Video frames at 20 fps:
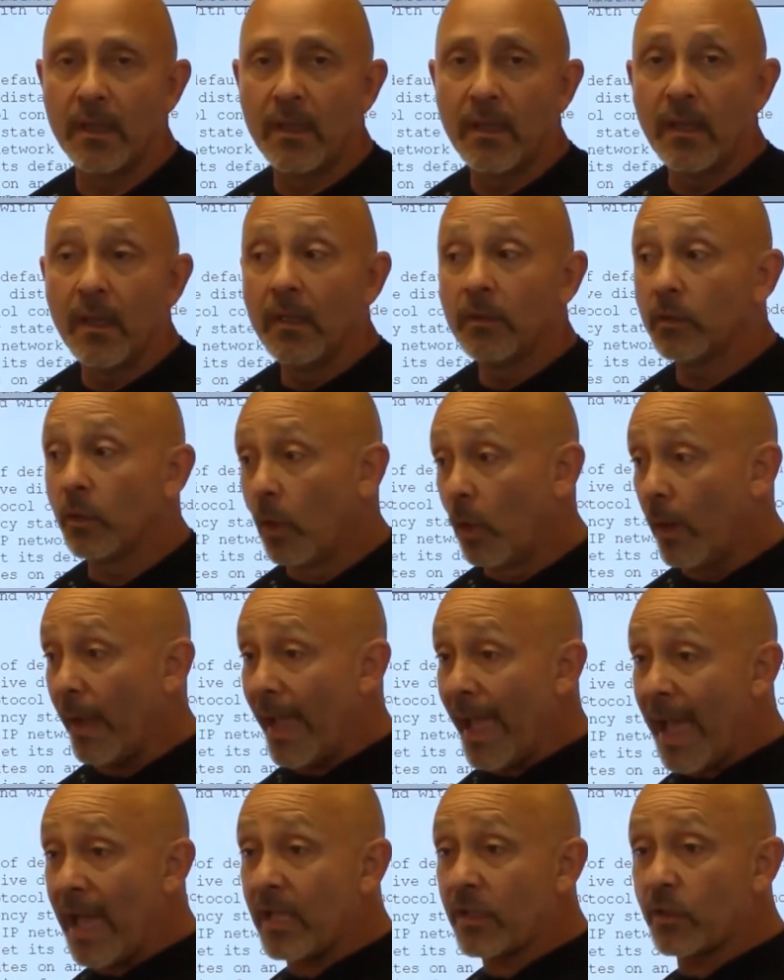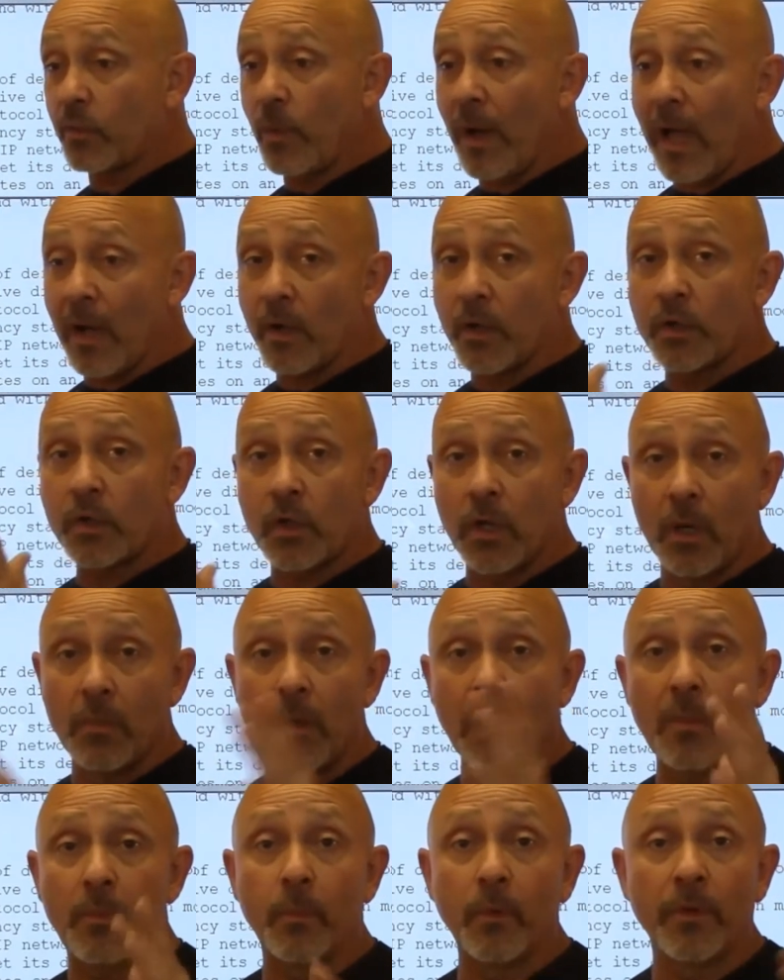So as routers come
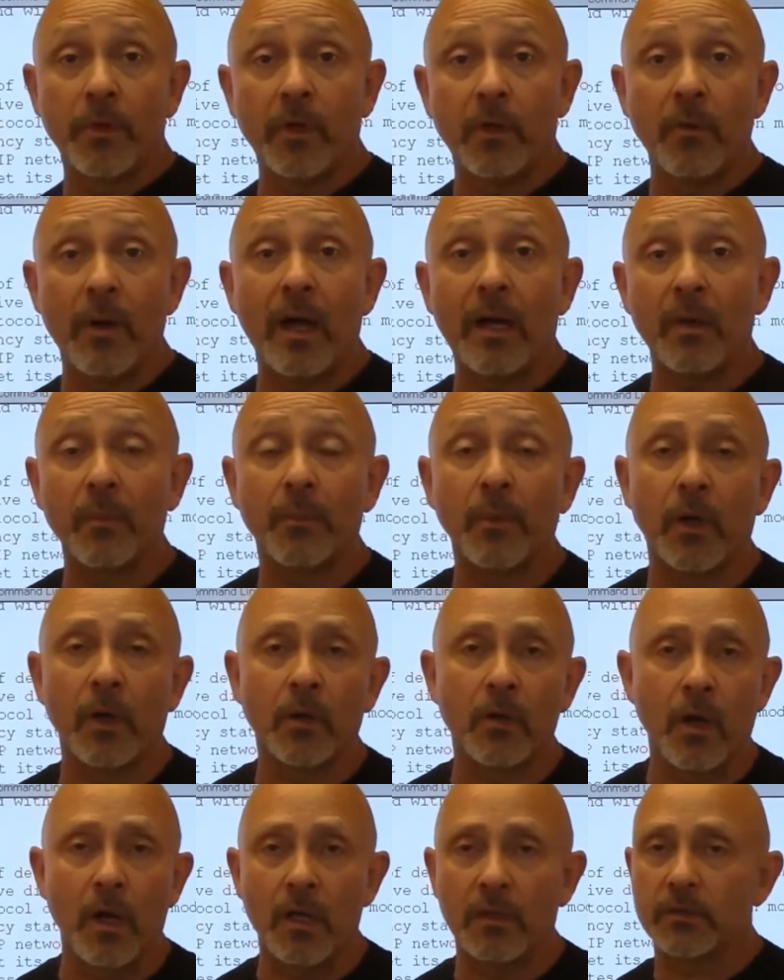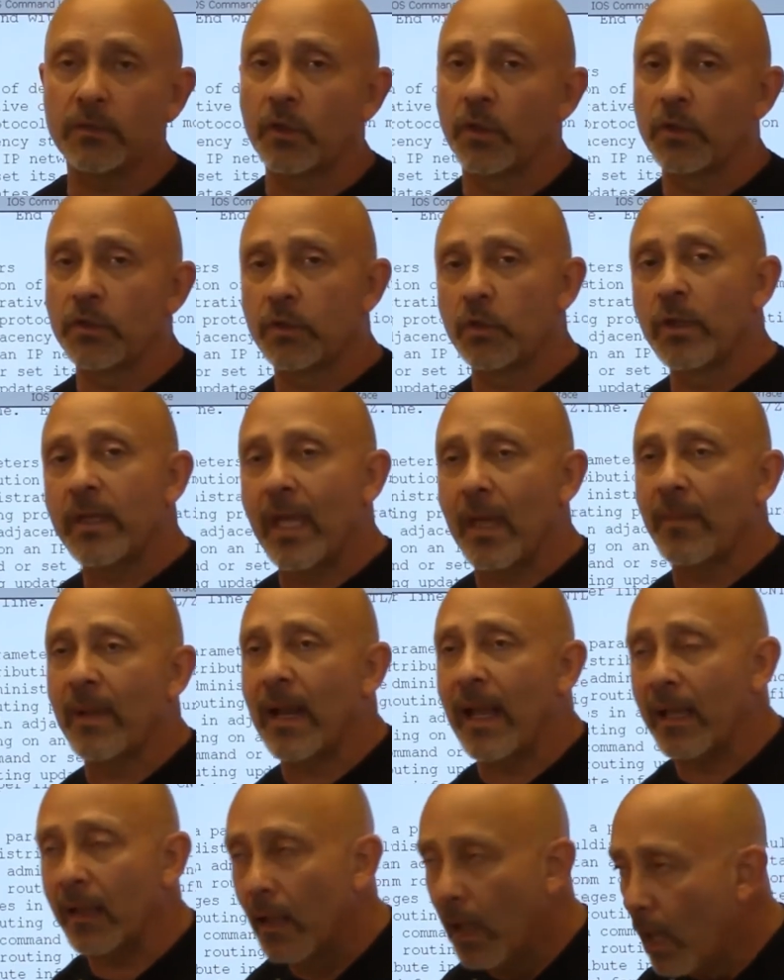up with their routing protocols, because you can't be
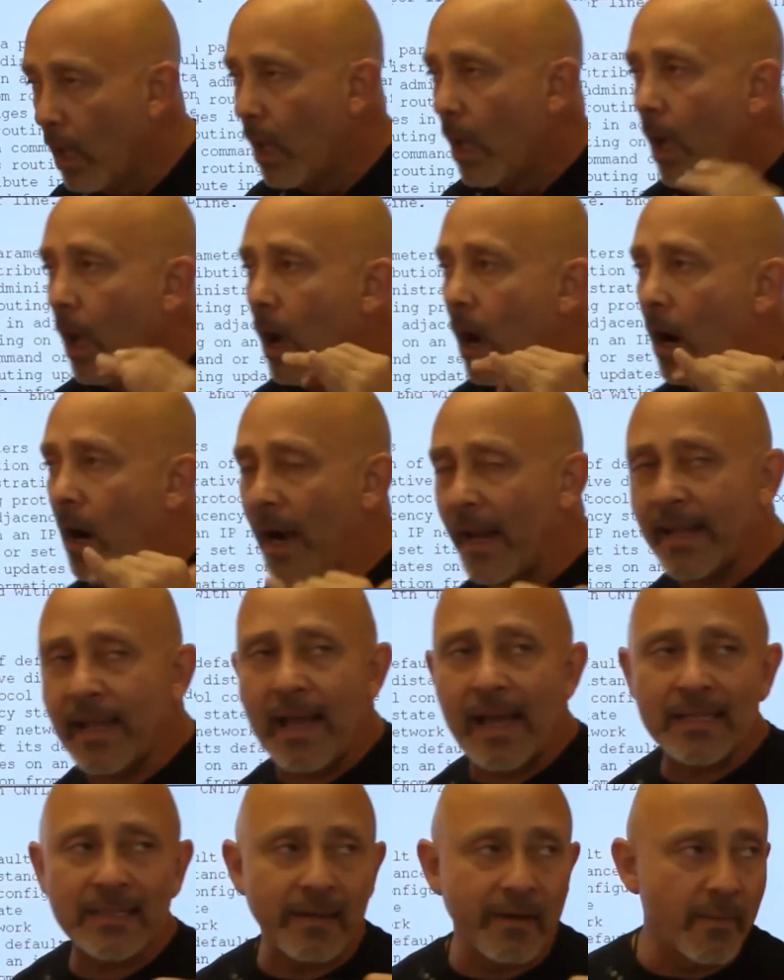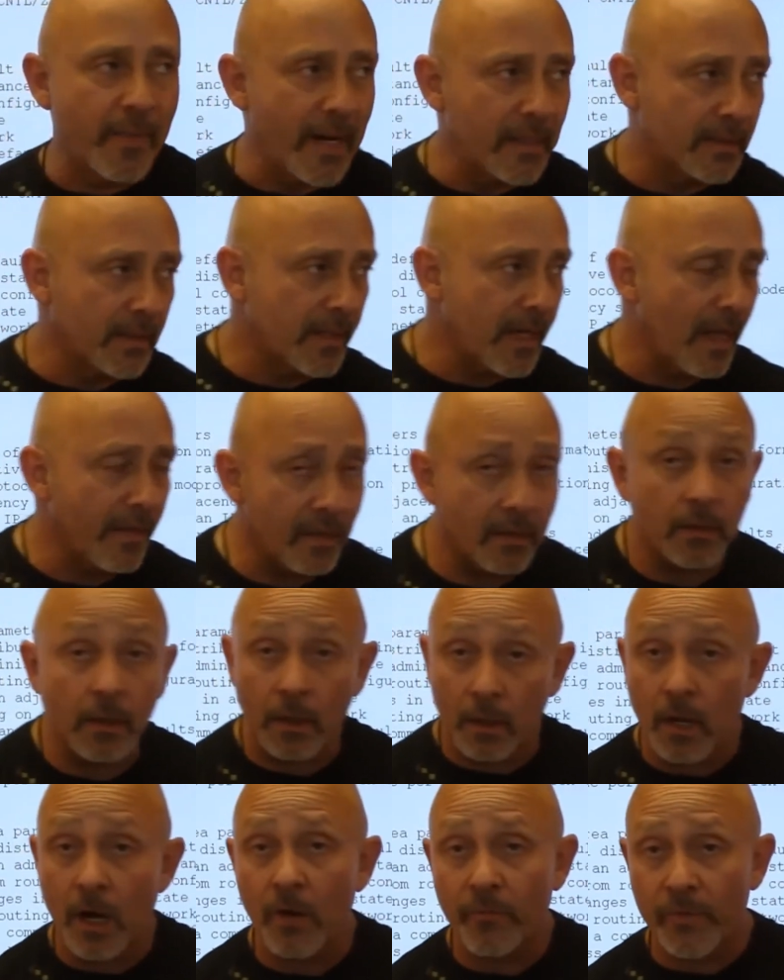like, all right, guys, everybody together on a
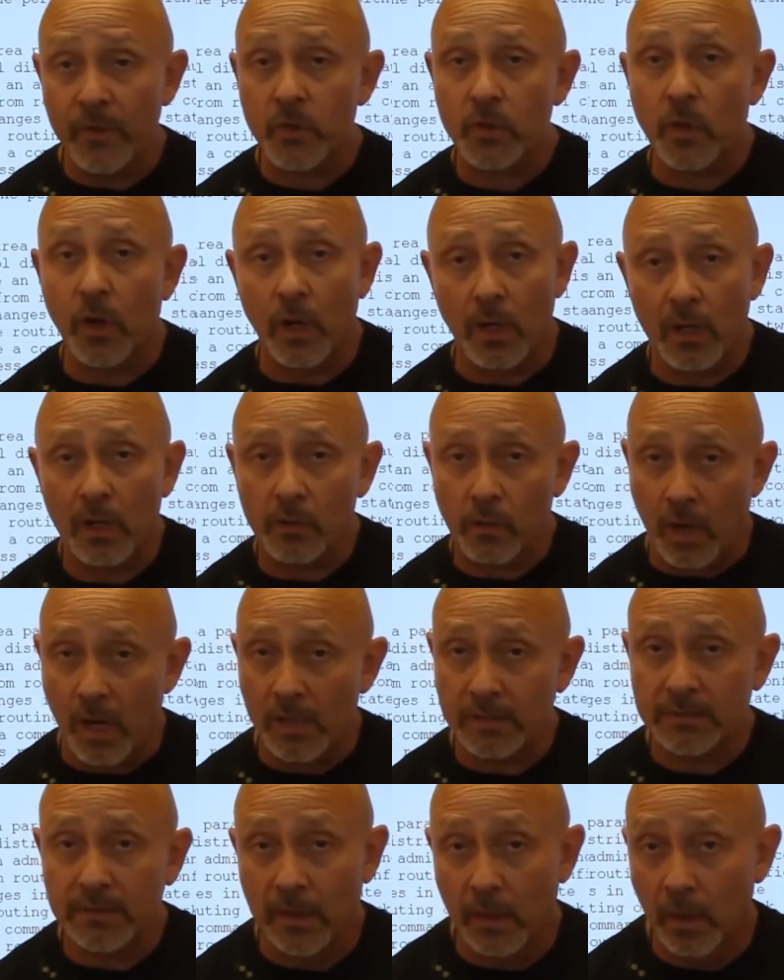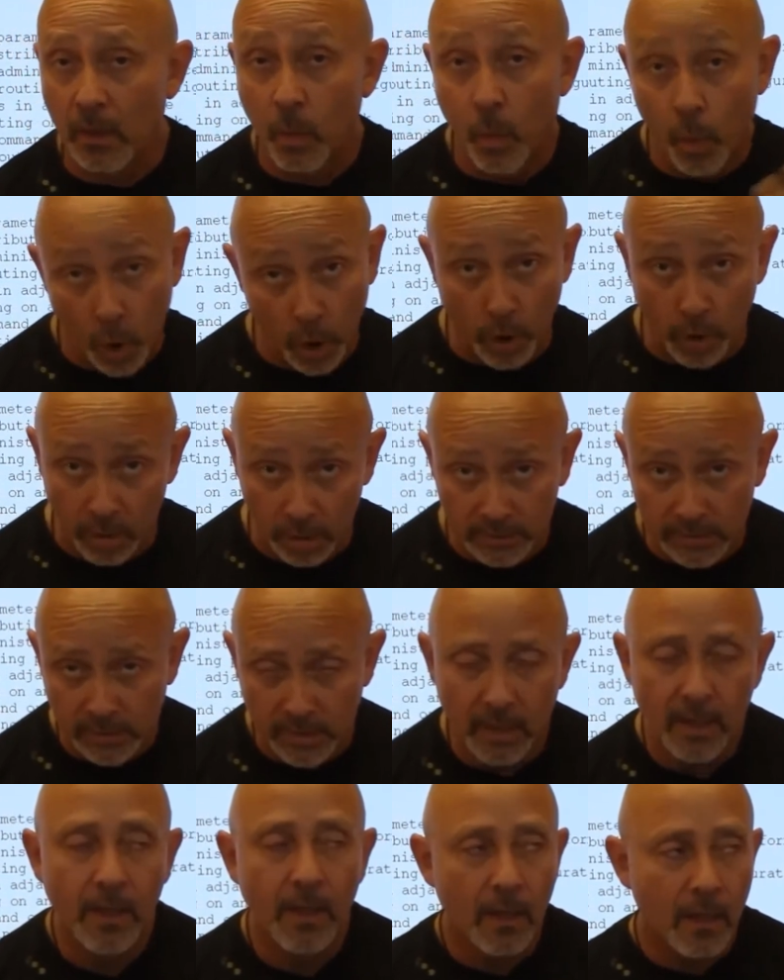conference call across the world.
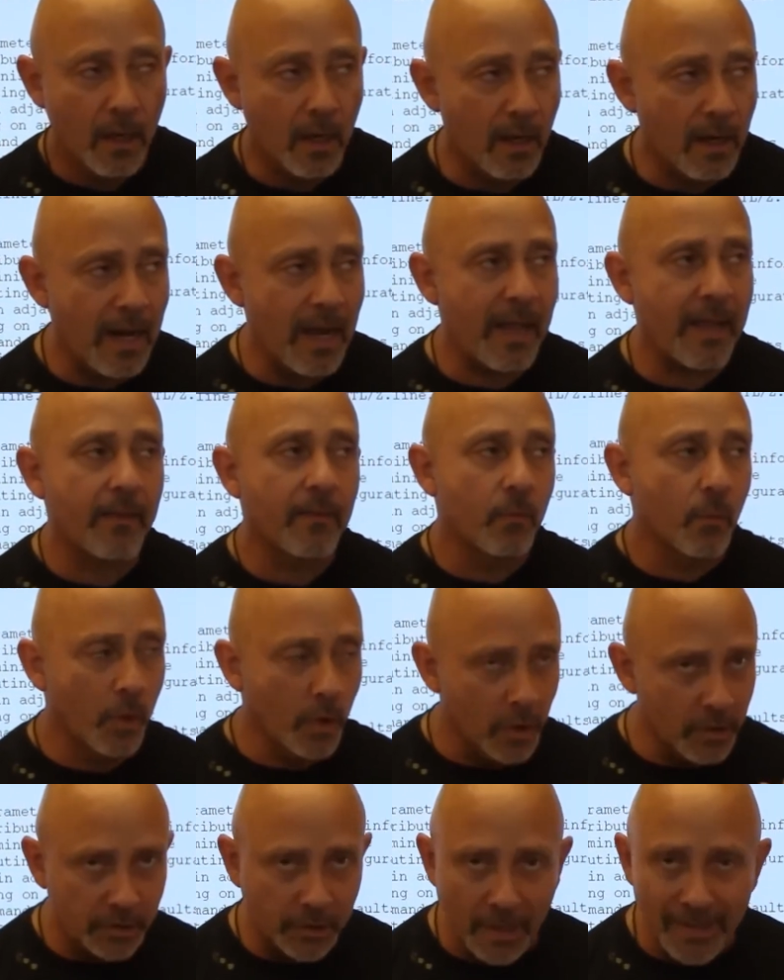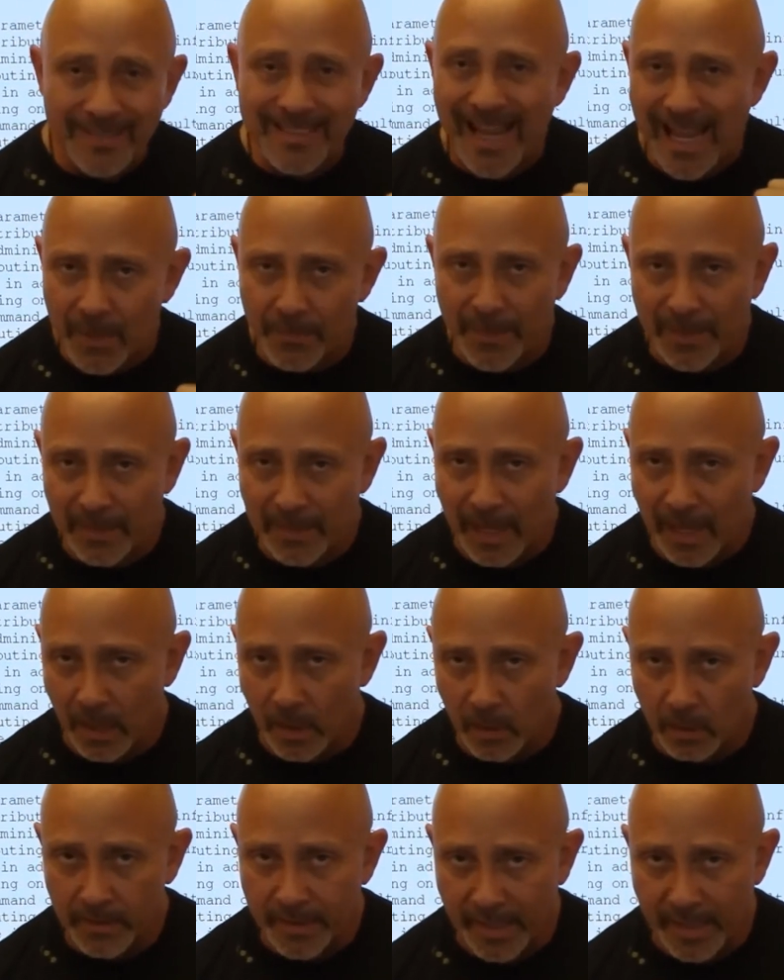All right, we're going to start typing now,
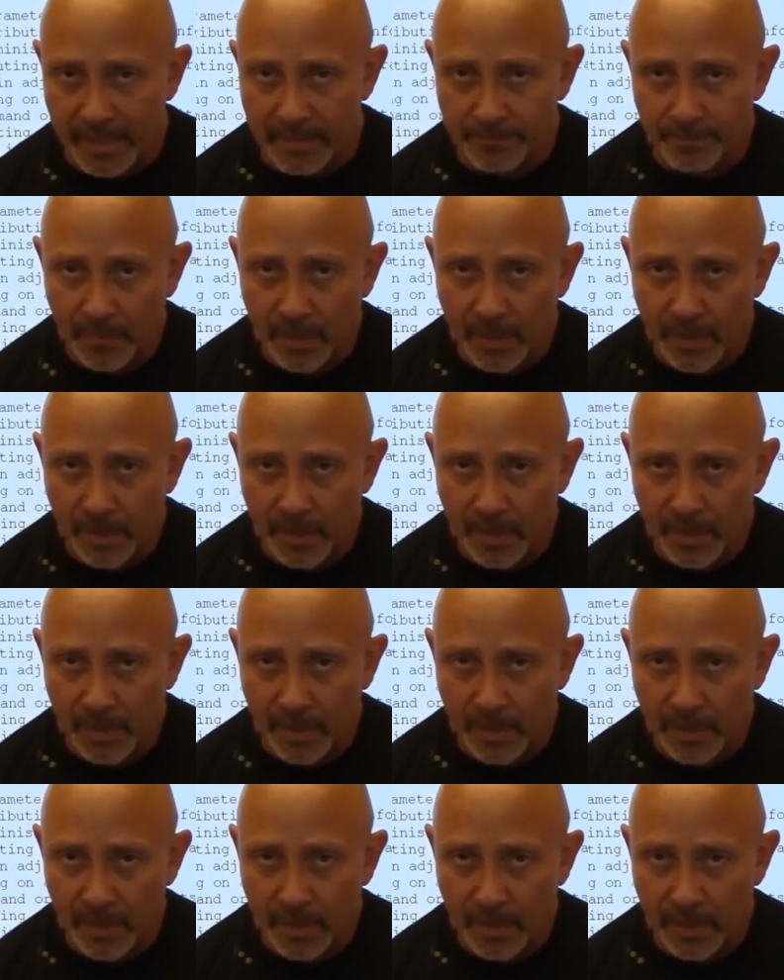okay?